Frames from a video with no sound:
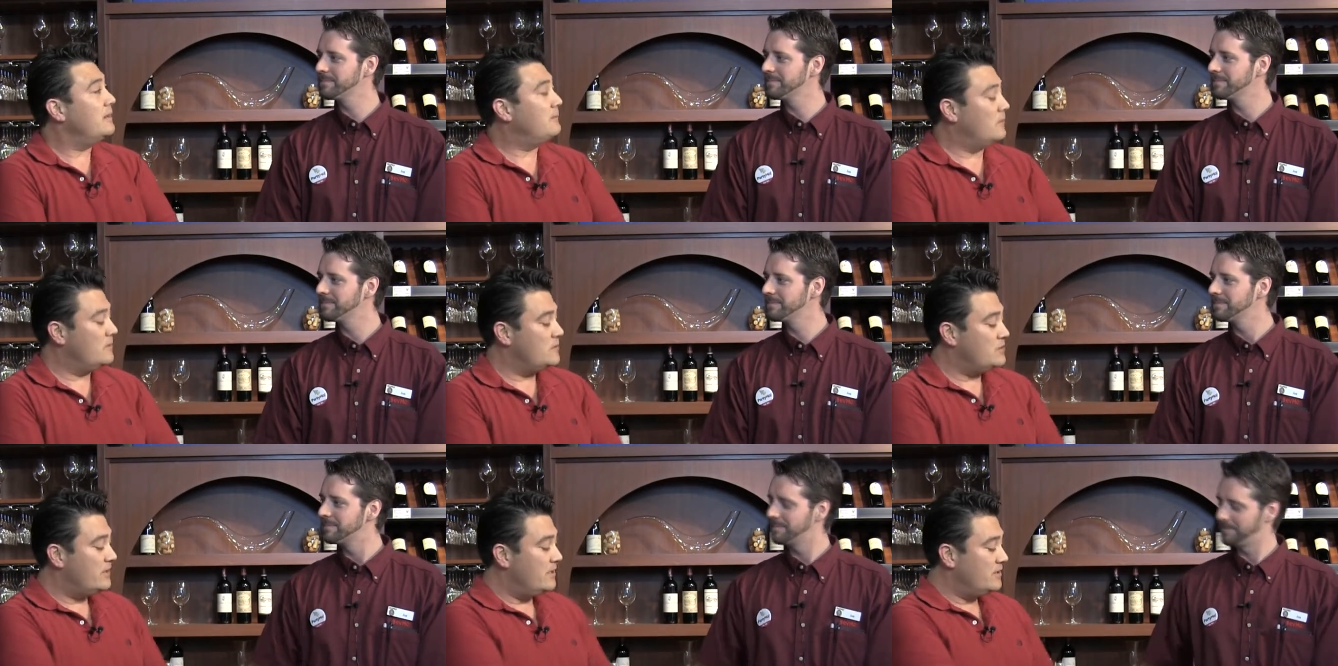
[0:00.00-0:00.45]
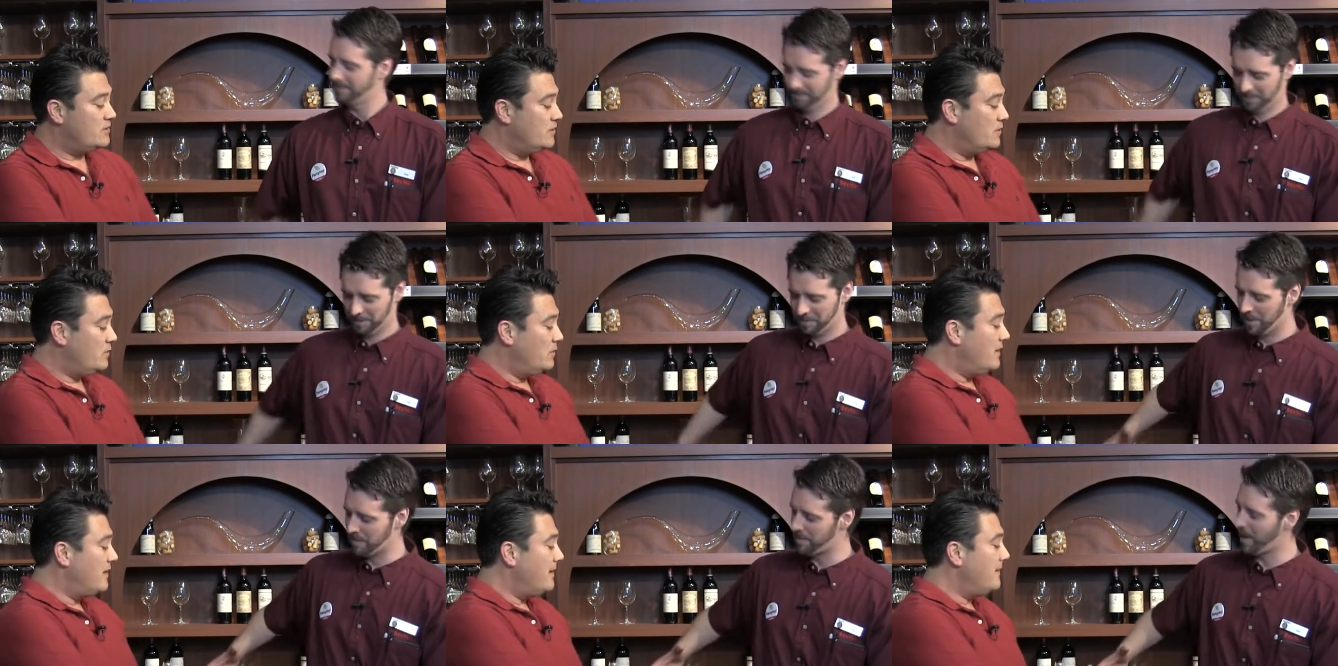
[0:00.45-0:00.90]
Speaker 1: I appreciate
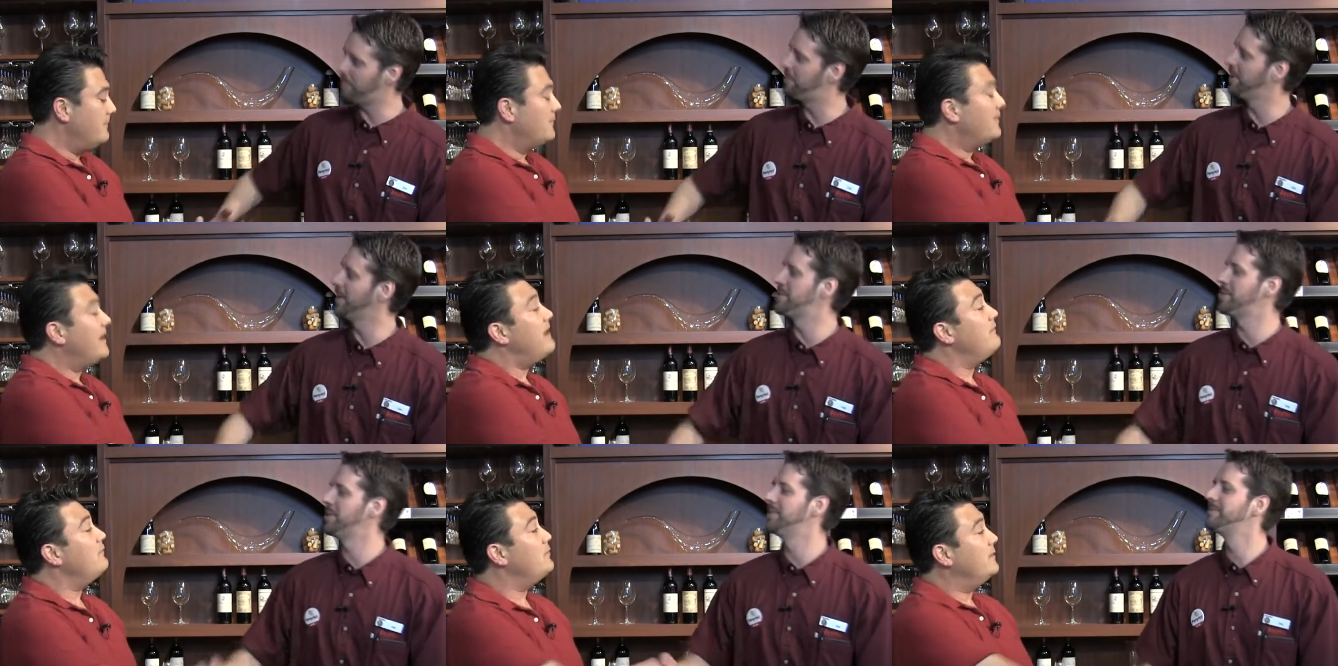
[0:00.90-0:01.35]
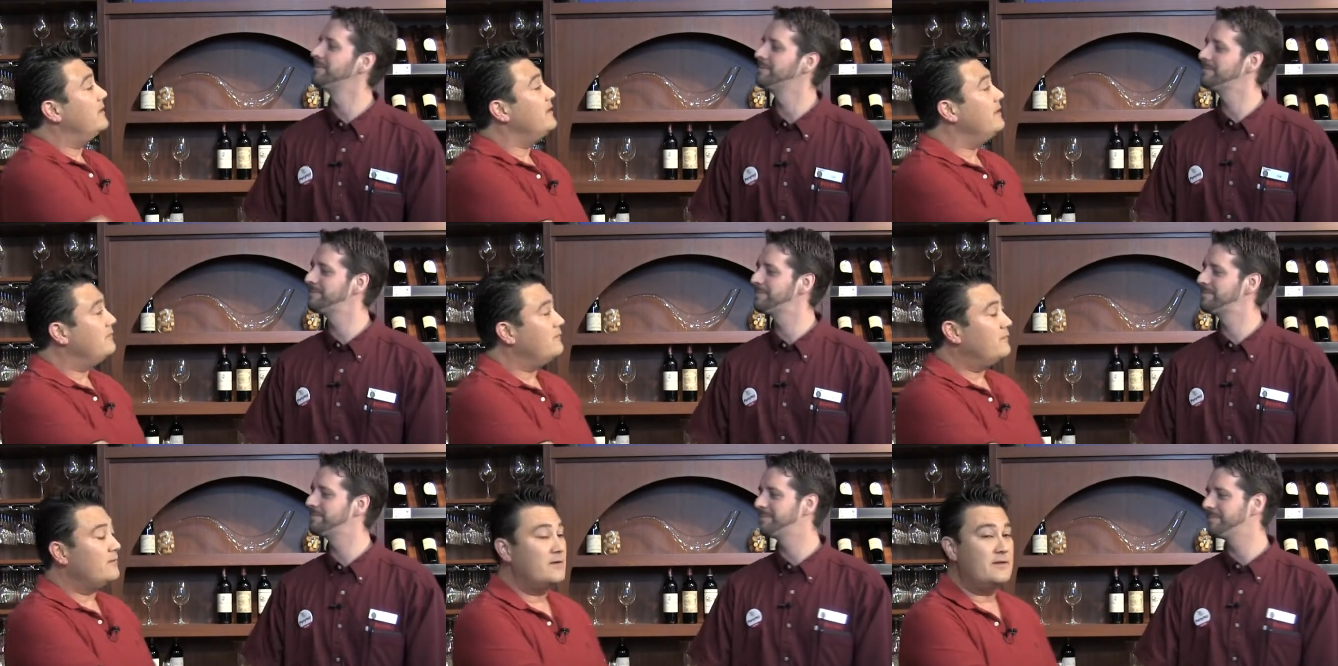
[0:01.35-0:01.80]
you uh, having me
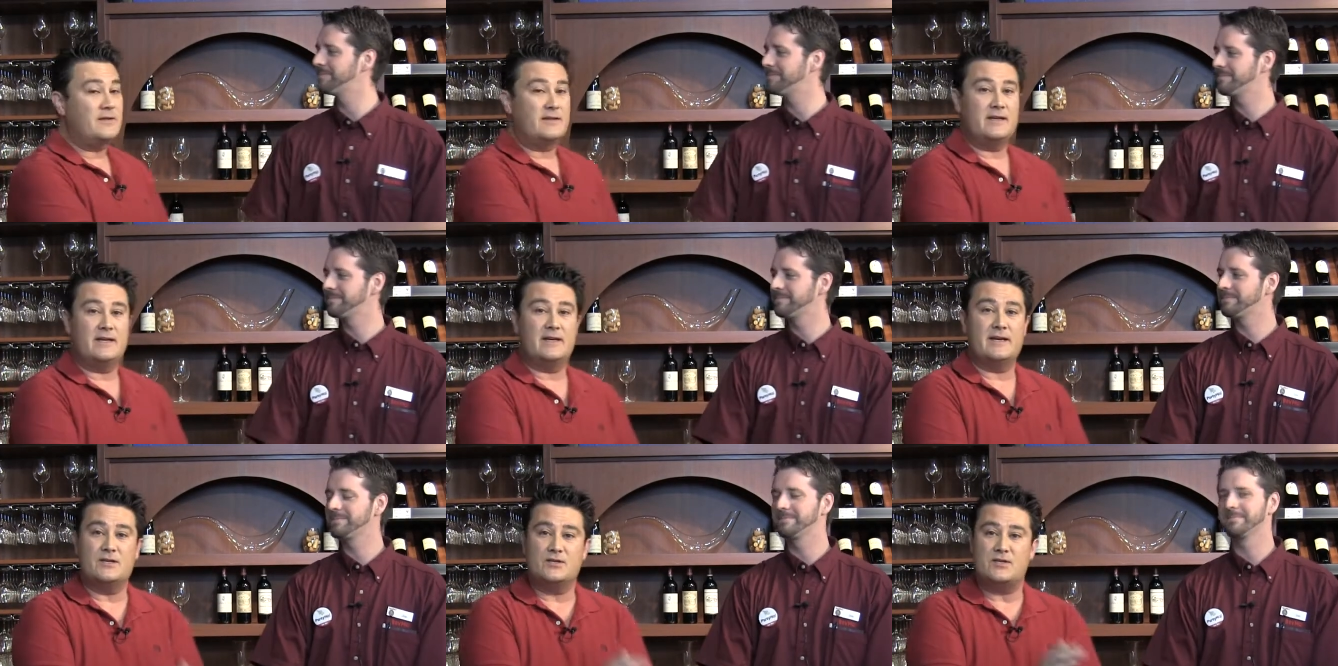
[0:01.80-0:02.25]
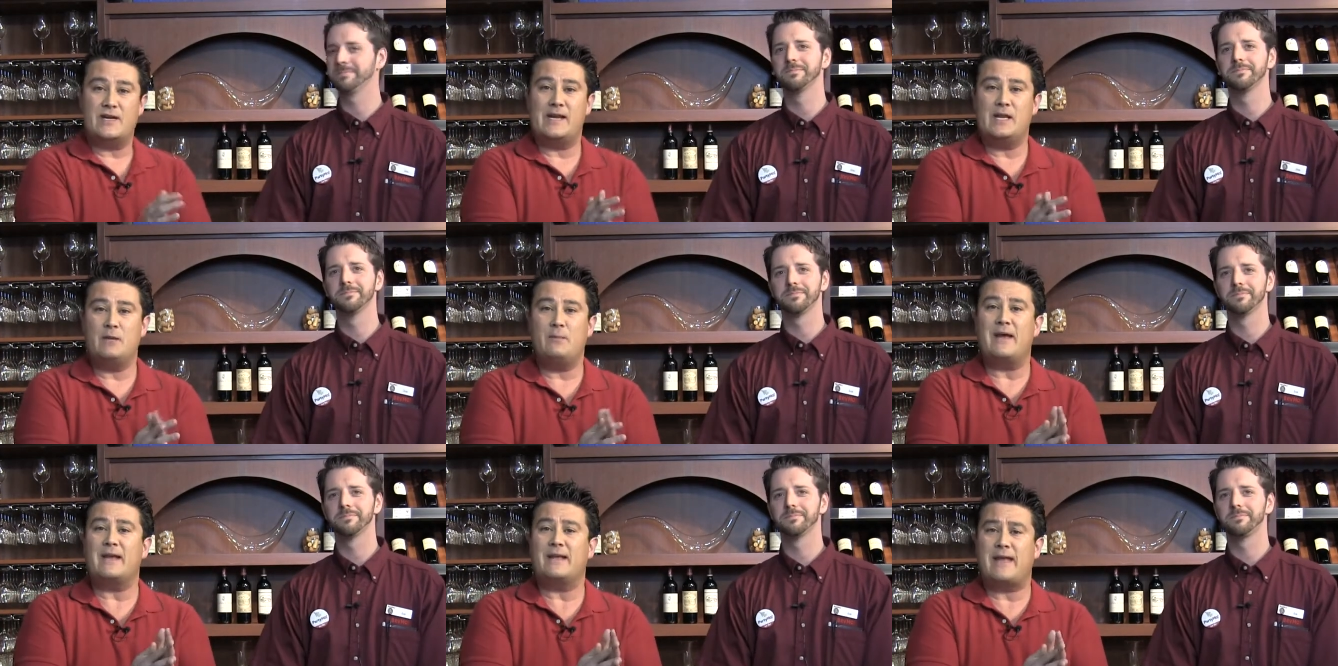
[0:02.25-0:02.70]
in for the uh,
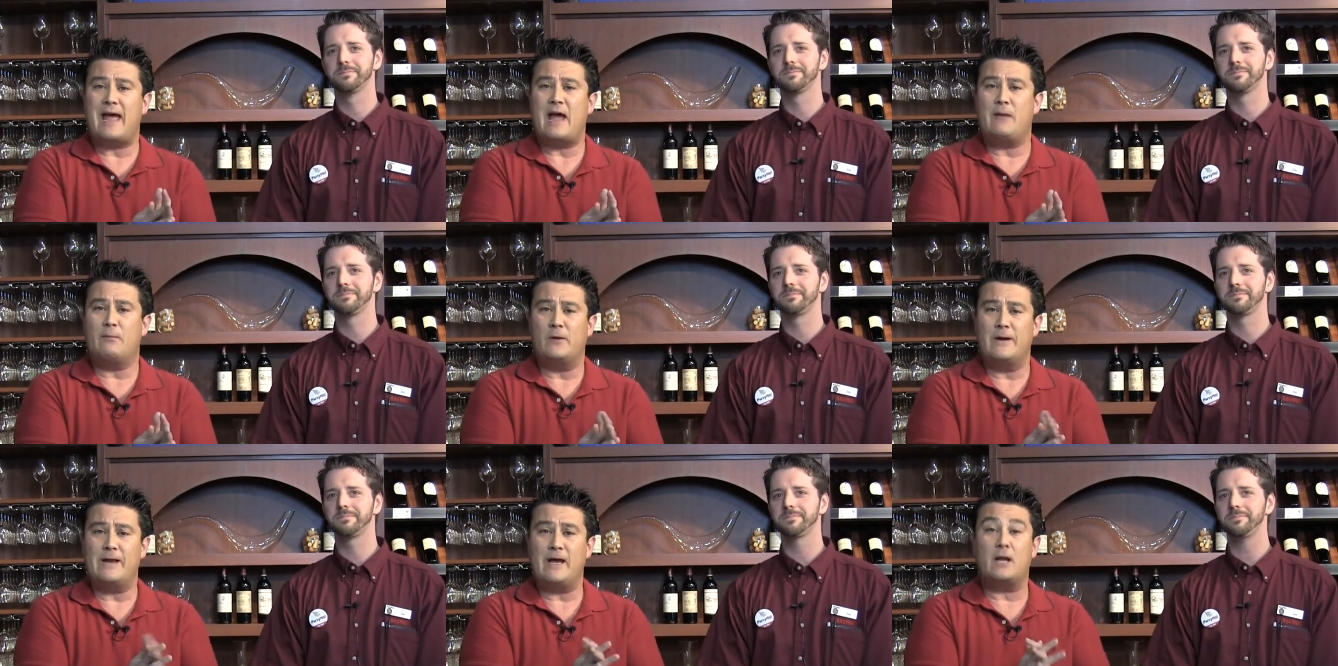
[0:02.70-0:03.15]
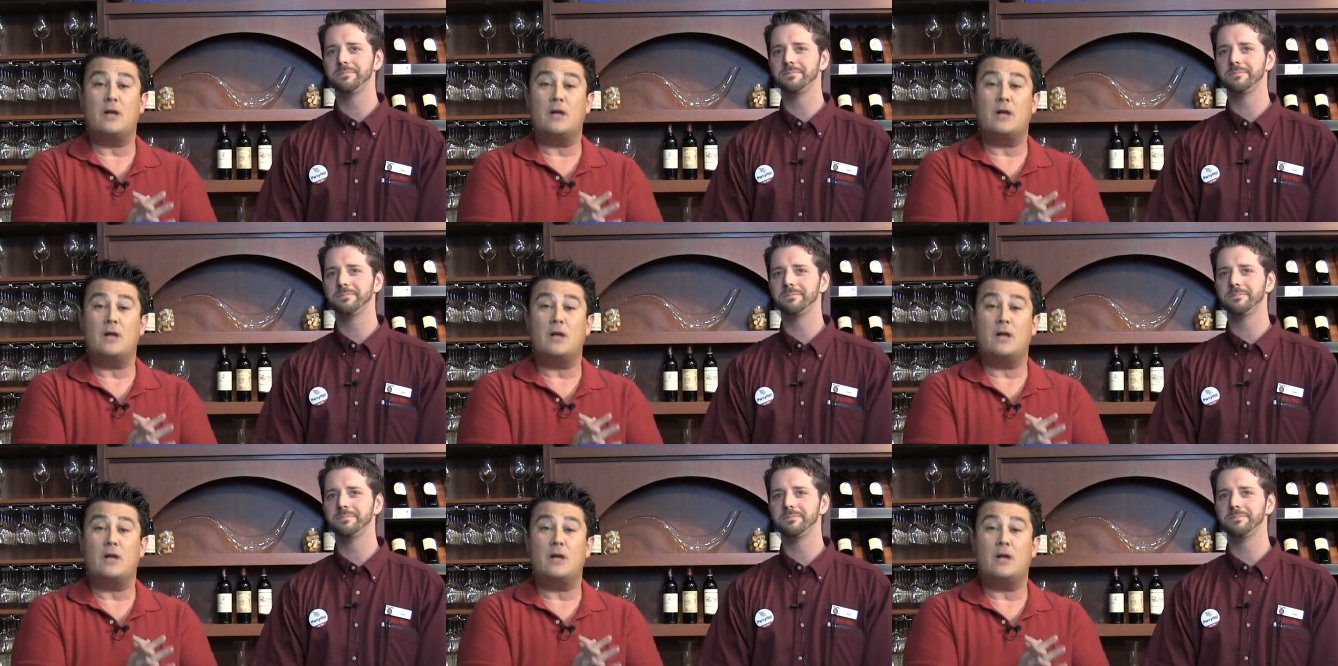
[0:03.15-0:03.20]
Zany Mad Capri.